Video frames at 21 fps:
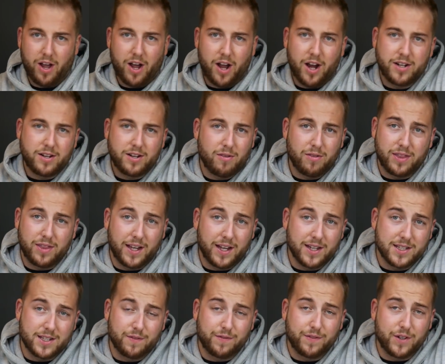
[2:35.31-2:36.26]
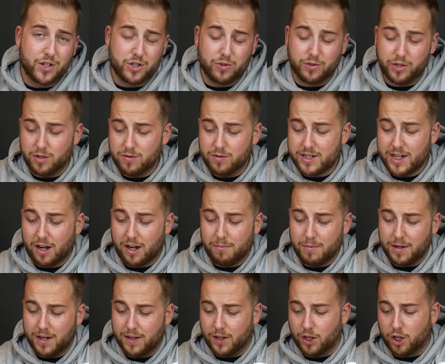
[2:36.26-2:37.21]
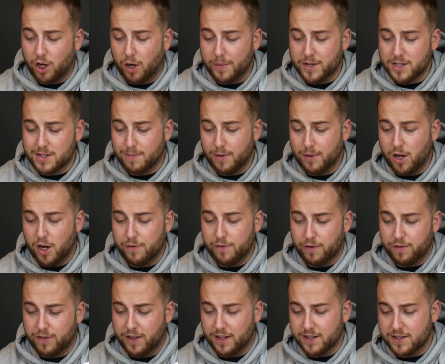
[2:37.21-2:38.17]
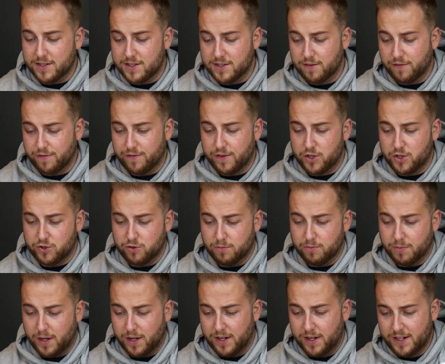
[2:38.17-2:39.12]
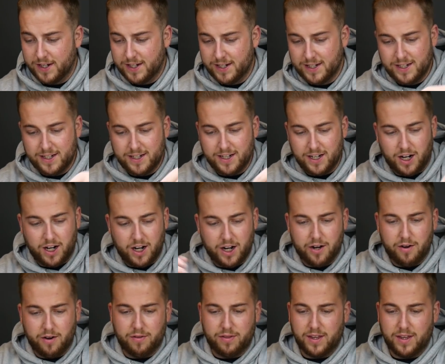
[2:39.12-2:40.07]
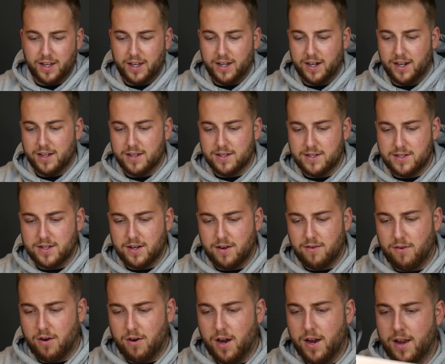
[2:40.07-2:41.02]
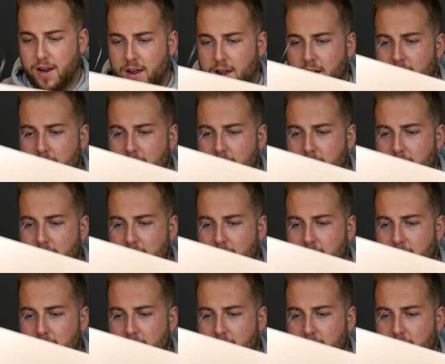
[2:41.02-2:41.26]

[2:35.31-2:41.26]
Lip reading: I don't think it's official. You tell me in the comments below if you think this is official, but I don't think it is. So right,